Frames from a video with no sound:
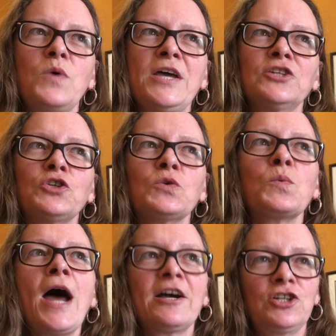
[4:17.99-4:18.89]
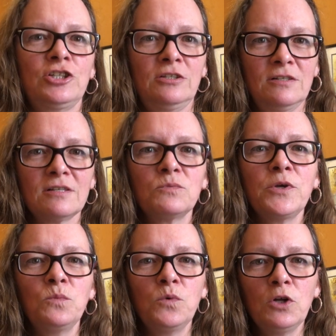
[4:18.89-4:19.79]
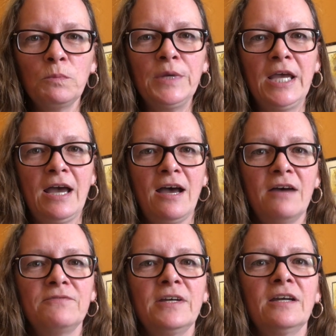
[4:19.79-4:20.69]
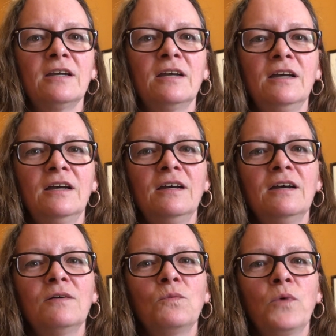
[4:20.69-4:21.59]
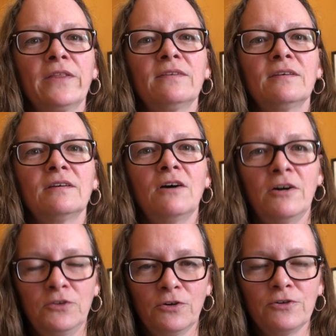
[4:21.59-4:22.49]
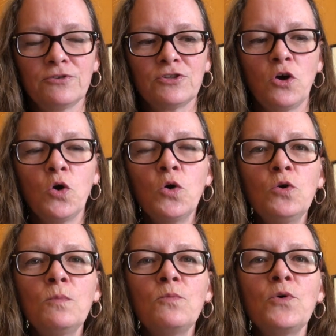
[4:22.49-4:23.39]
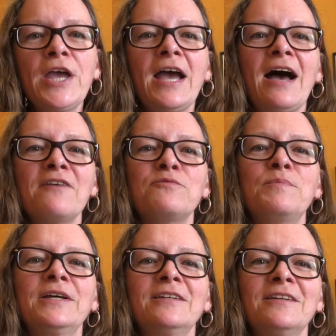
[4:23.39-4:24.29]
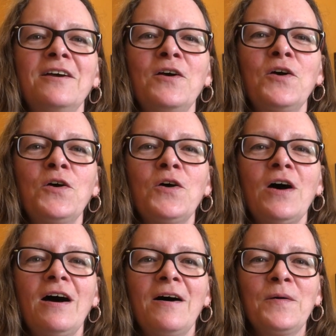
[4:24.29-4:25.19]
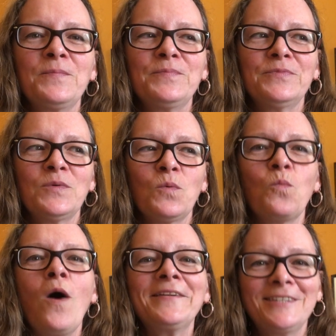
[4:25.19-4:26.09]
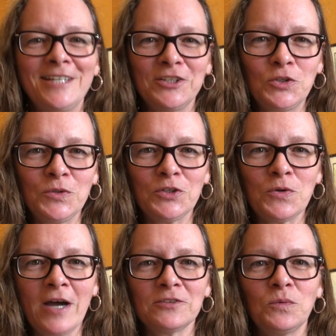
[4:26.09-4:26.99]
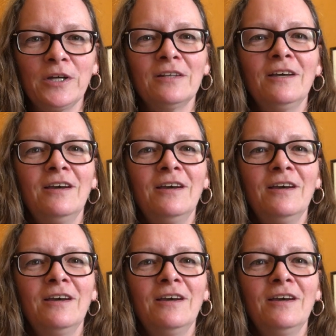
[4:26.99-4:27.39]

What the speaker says: interactions we will be having with others whom we have been wanting to interact with.